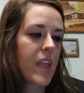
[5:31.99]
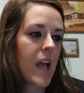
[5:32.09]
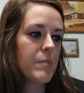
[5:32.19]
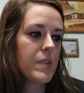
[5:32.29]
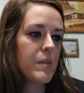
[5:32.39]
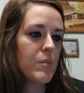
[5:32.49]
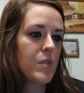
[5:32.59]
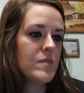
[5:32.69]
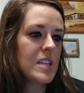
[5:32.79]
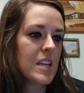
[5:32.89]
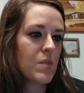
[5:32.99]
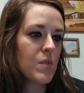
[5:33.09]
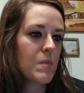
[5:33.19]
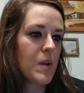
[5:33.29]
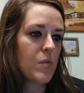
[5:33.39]
happily moved in
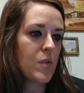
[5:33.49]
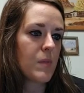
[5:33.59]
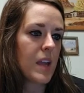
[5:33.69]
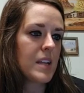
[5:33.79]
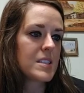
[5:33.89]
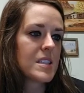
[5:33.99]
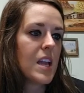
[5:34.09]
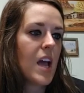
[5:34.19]
with my roommates,